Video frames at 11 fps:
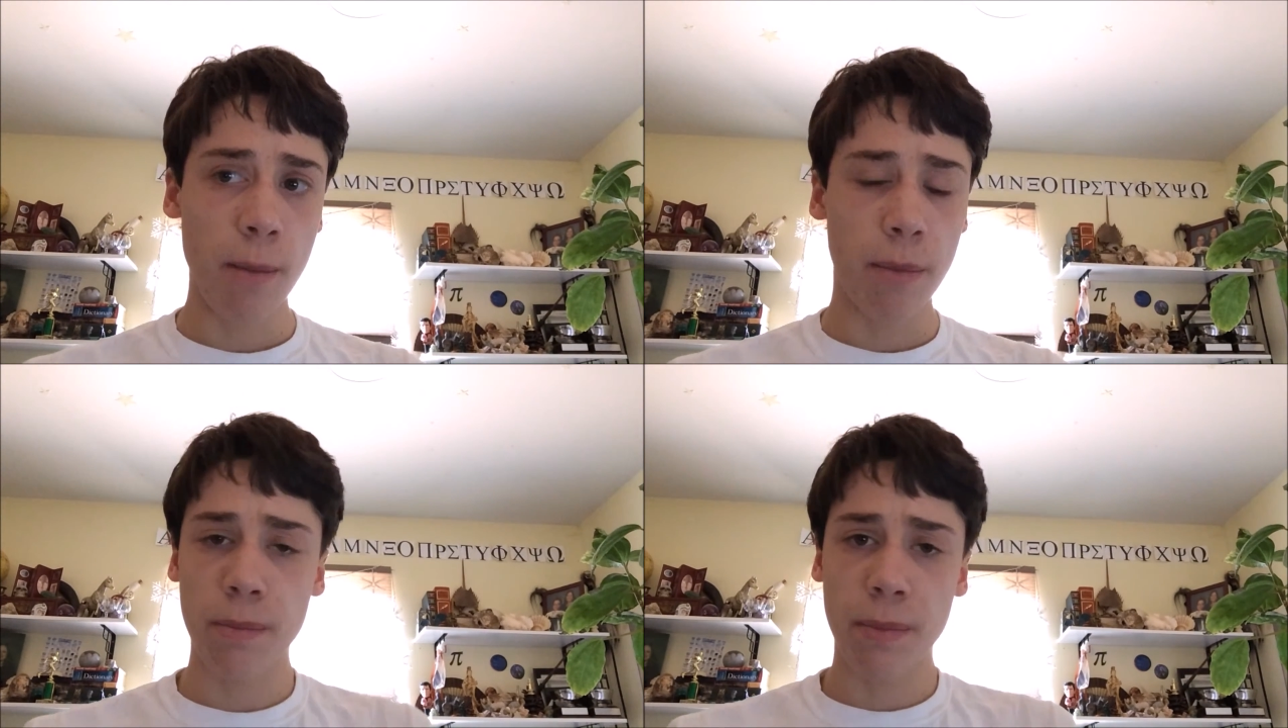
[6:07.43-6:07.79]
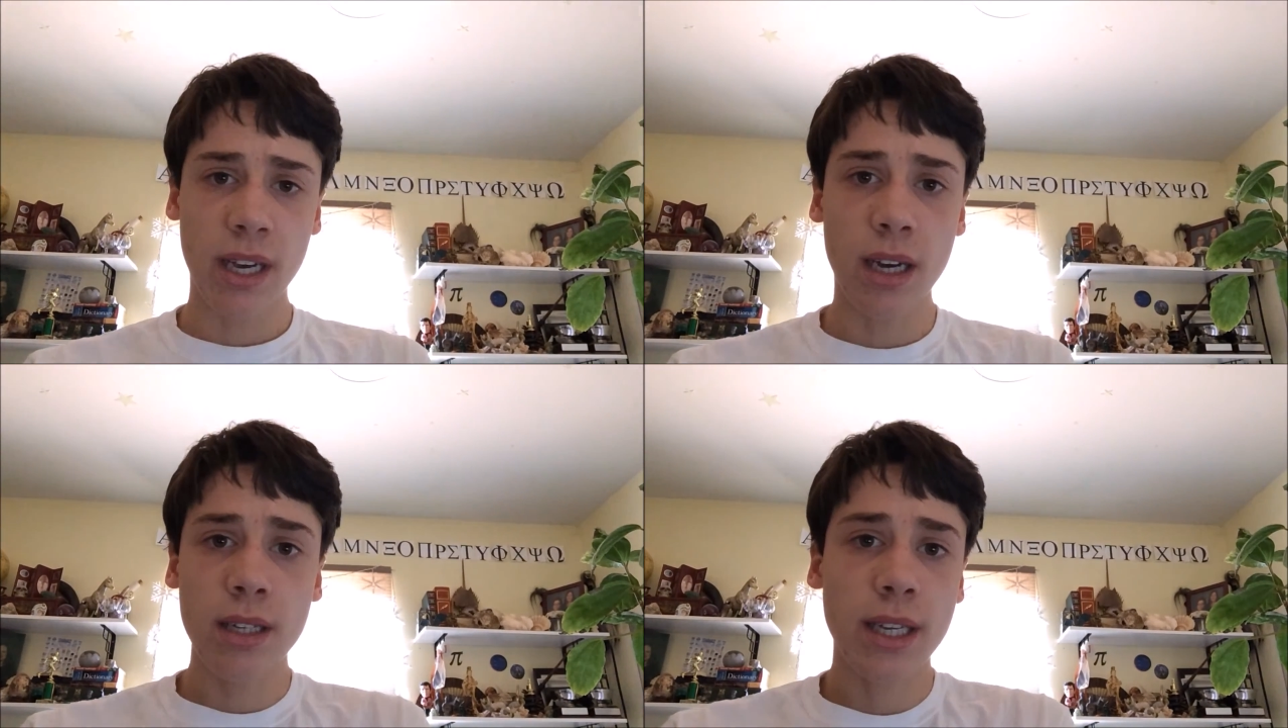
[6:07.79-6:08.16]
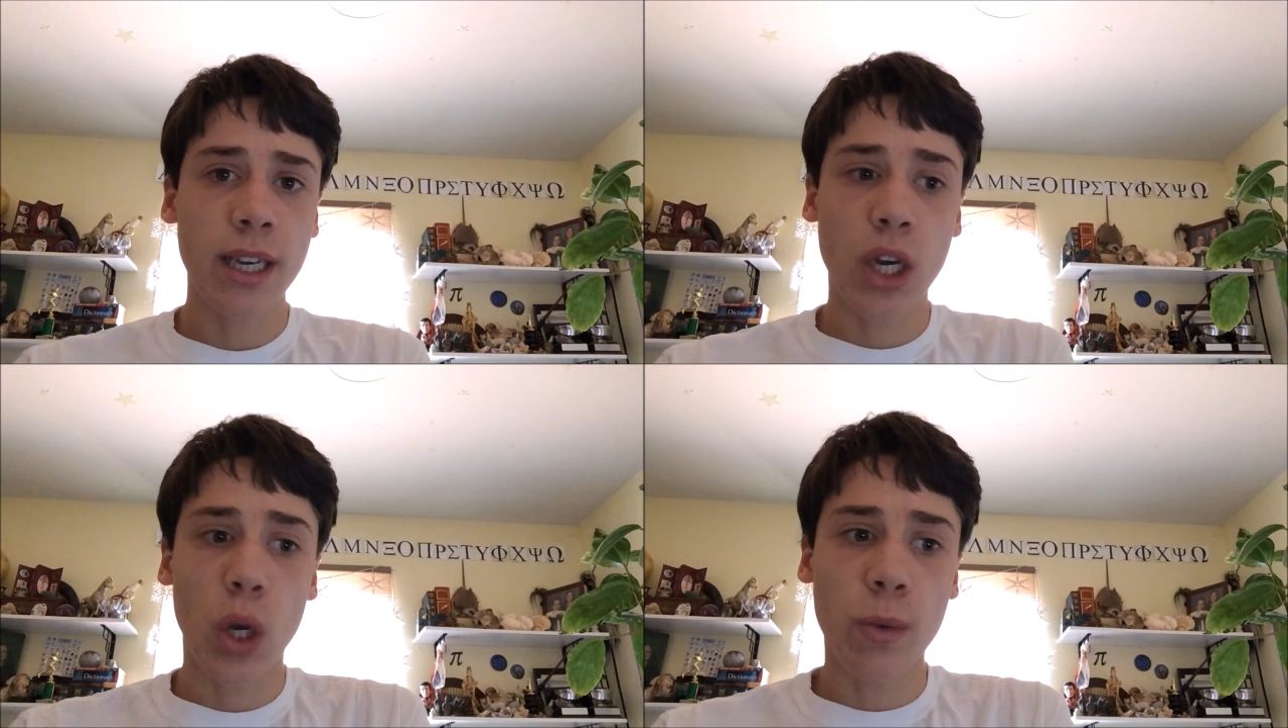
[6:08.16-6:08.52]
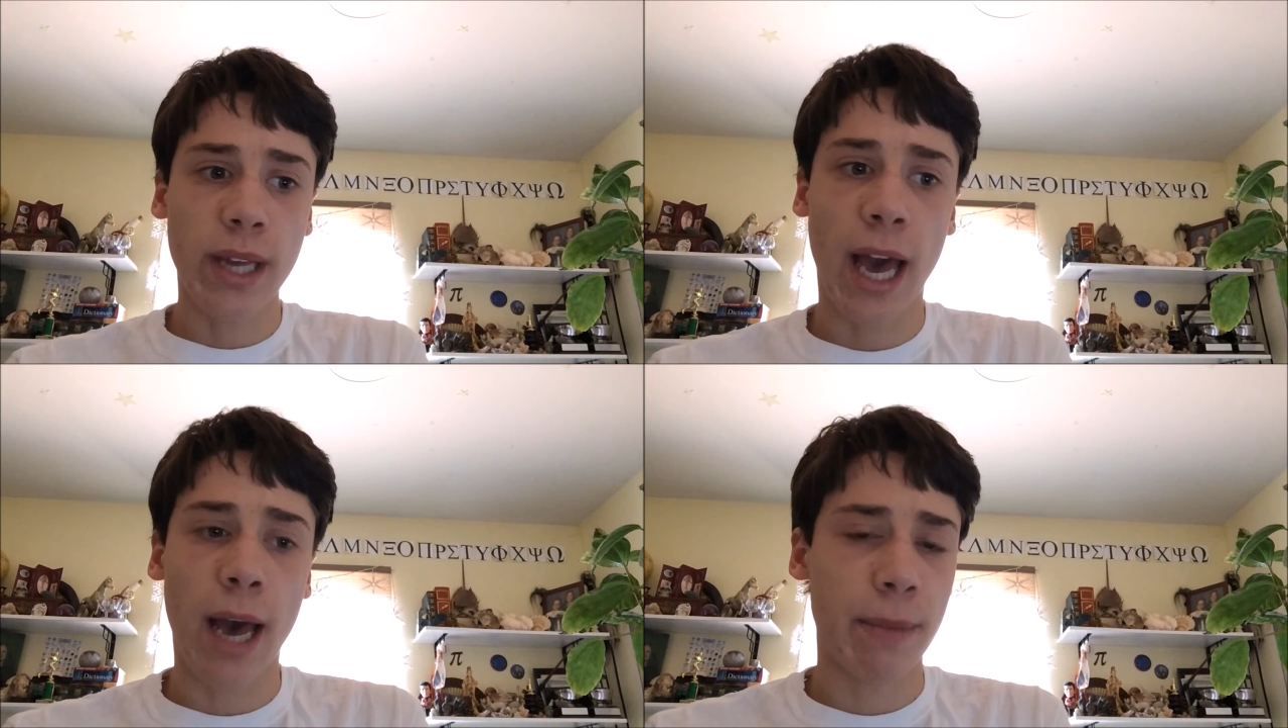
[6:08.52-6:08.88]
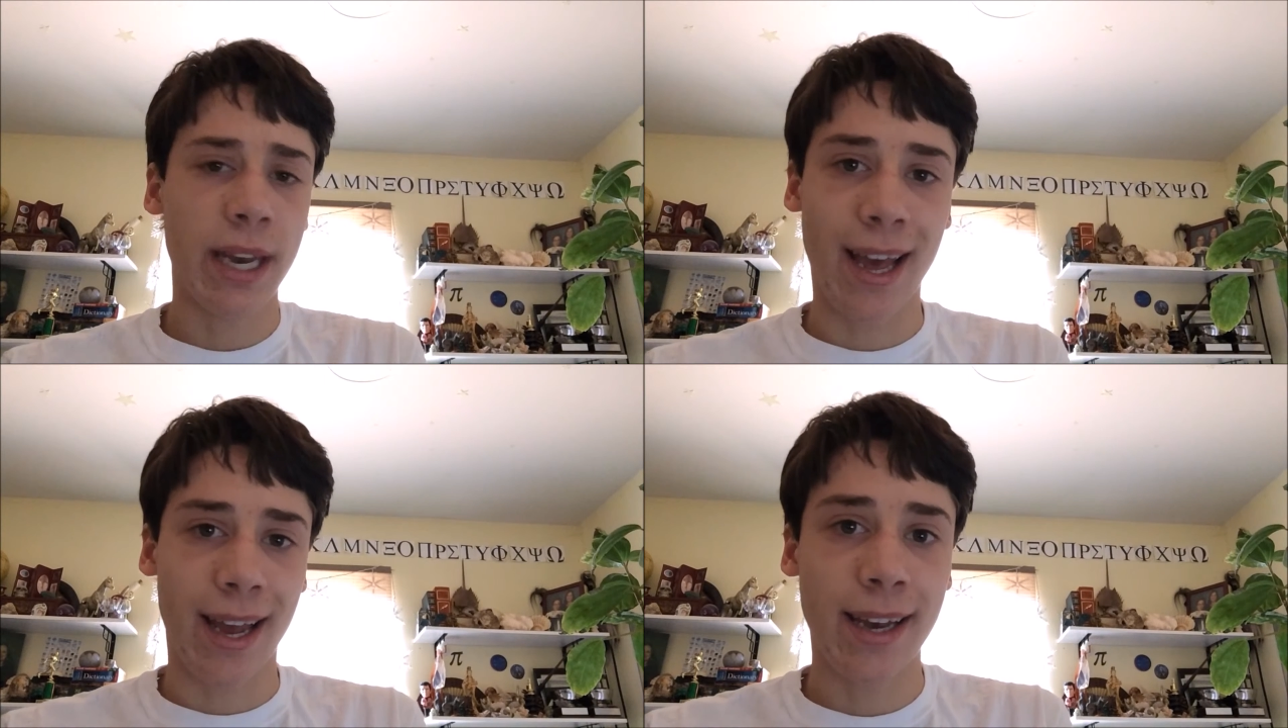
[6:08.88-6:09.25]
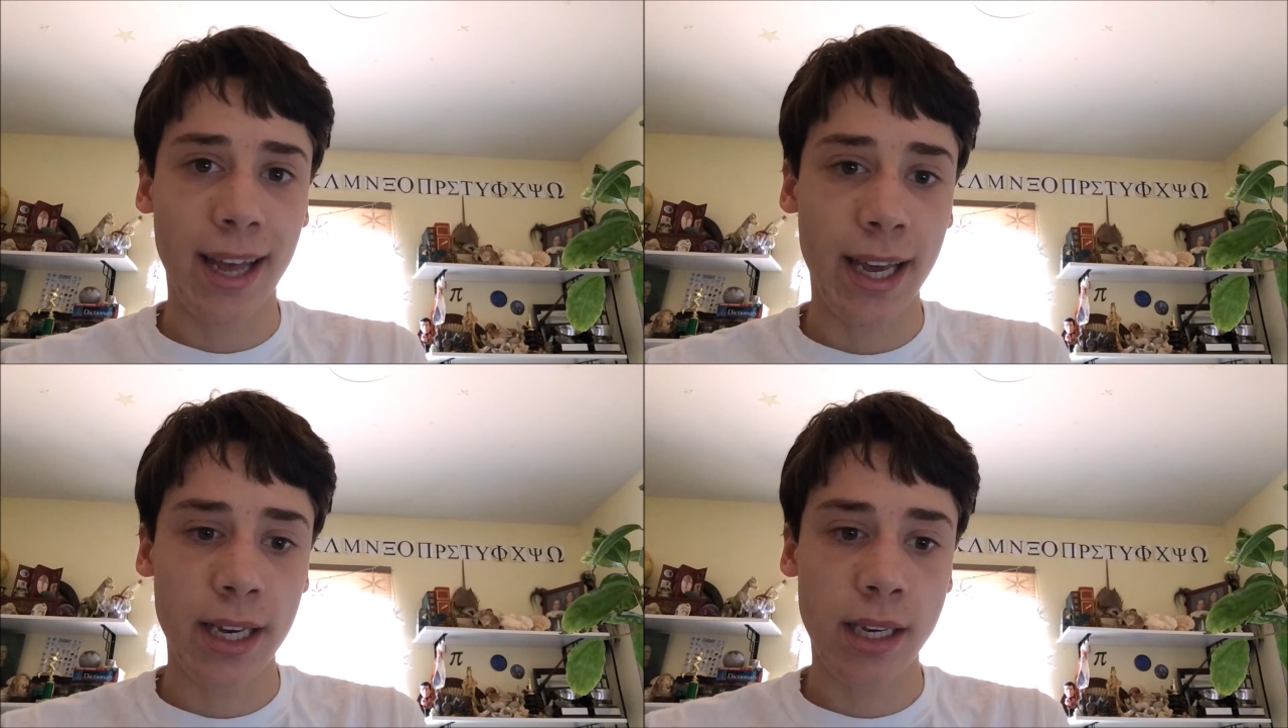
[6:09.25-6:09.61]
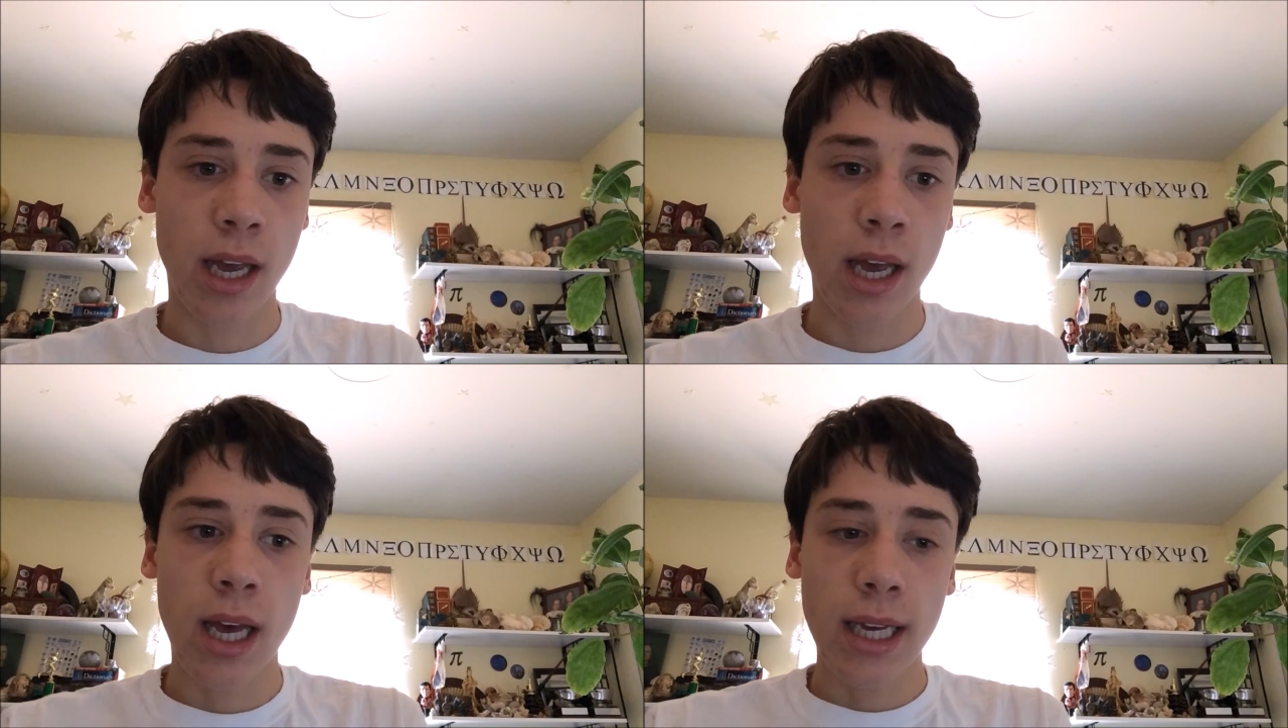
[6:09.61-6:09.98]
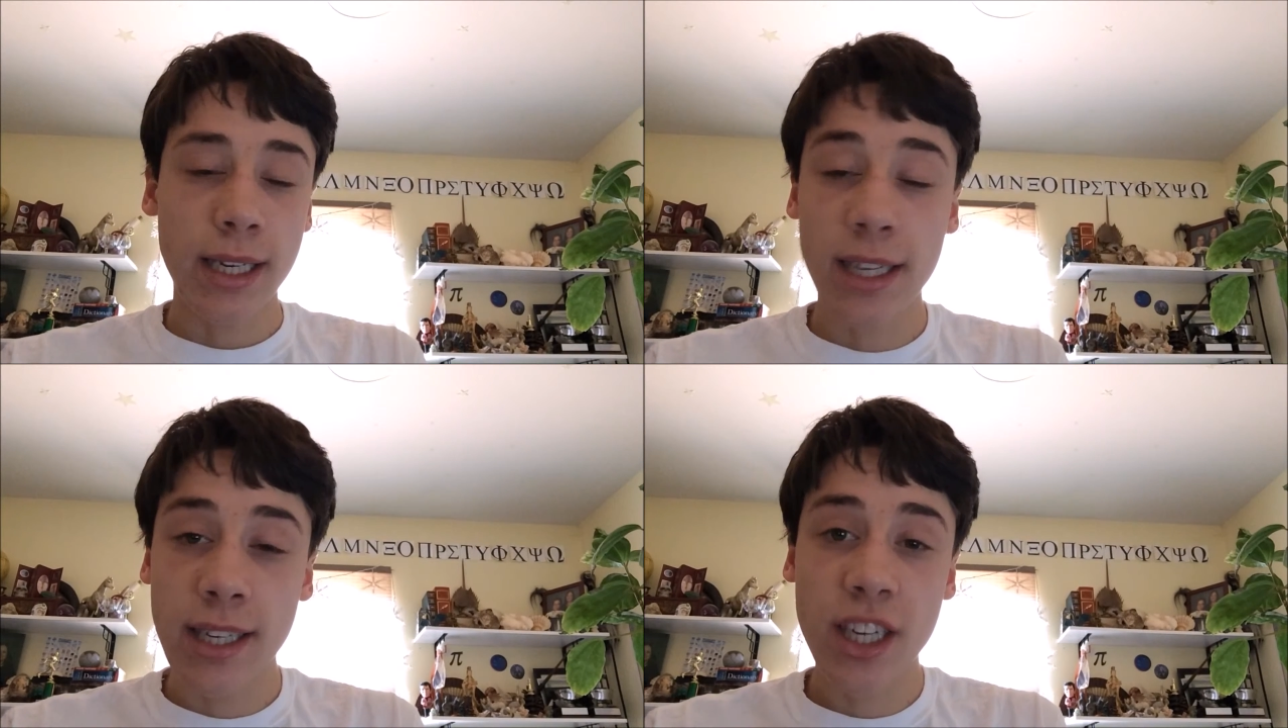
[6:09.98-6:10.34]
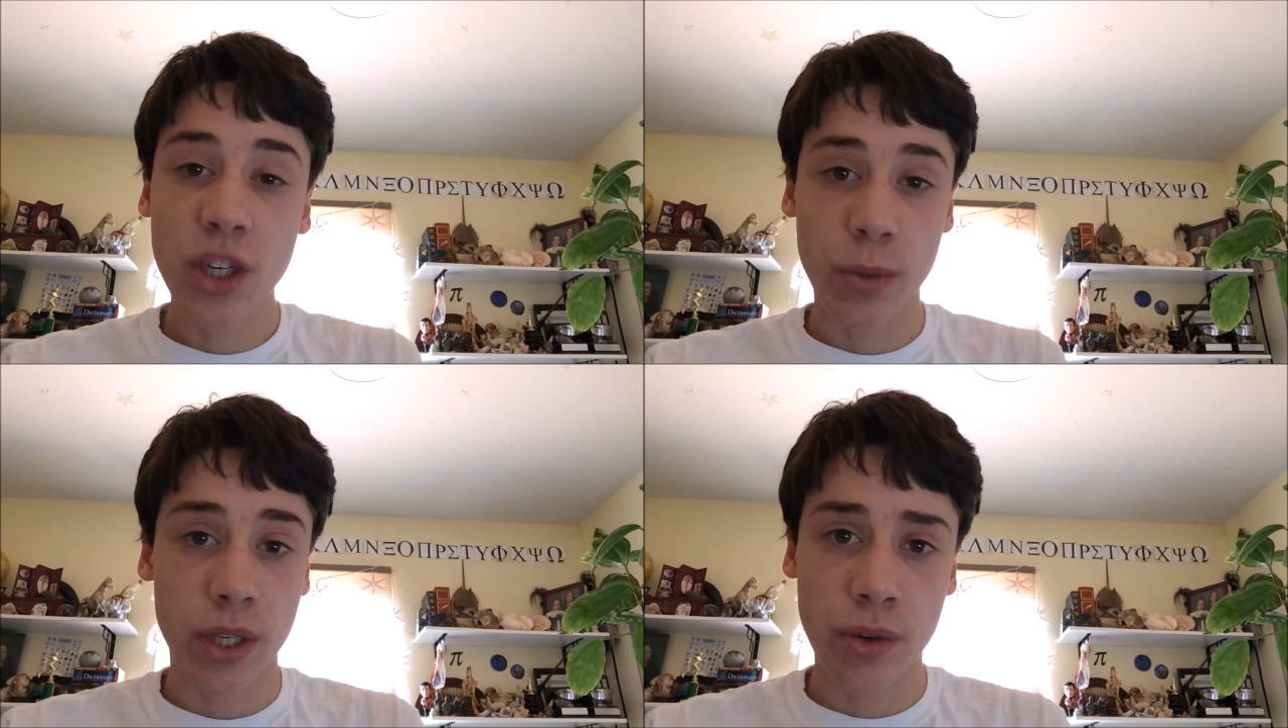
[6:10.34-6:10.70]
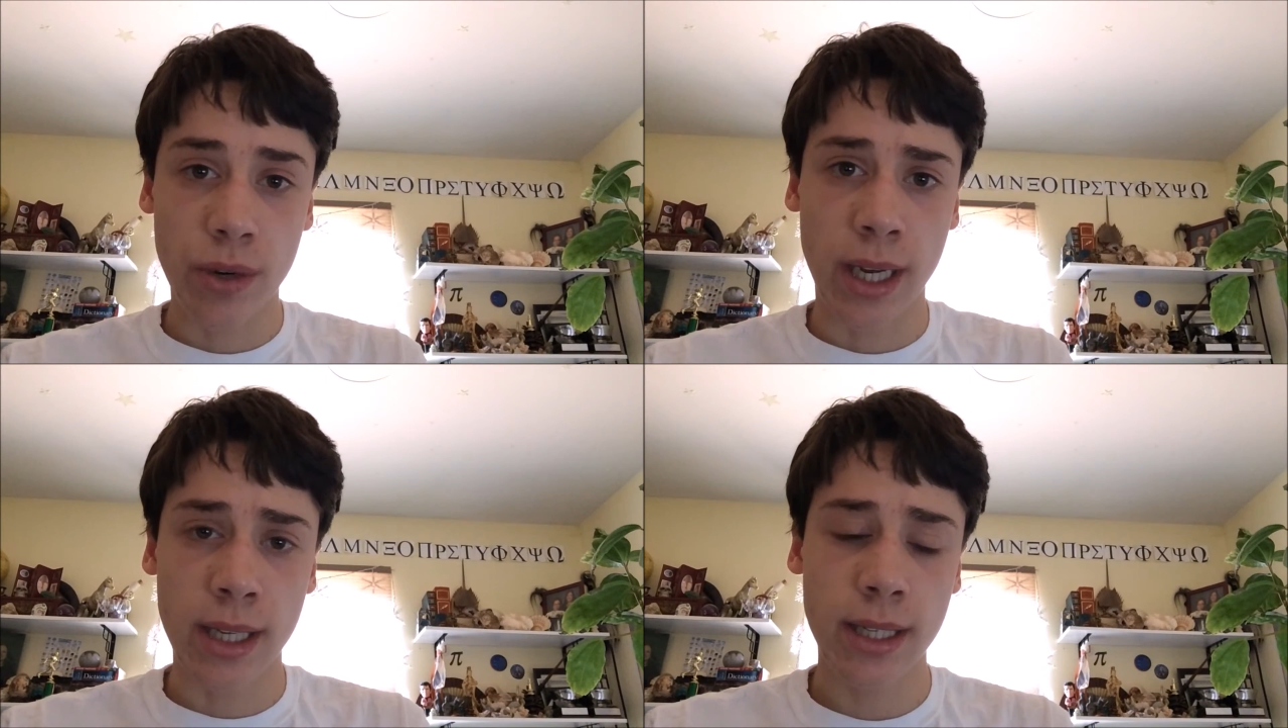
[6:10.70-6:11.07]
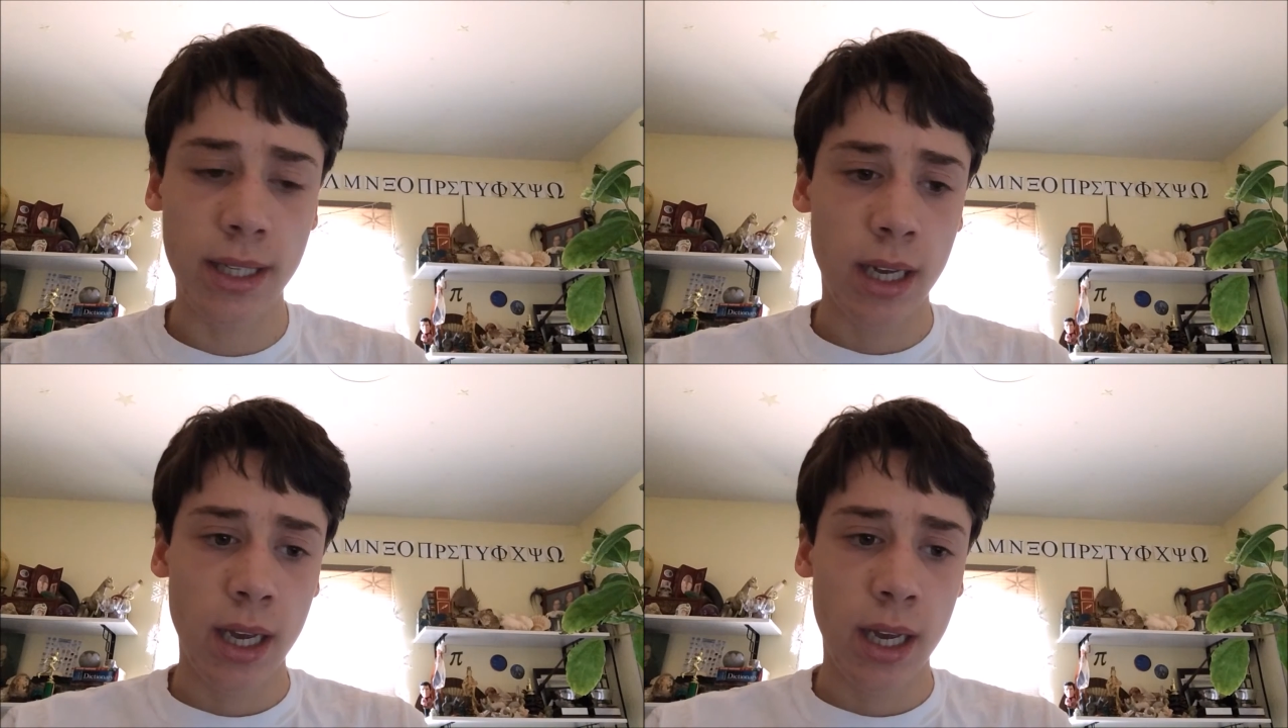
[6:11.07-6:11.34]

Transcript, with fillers: but because it can only happen at night, deciduous trees,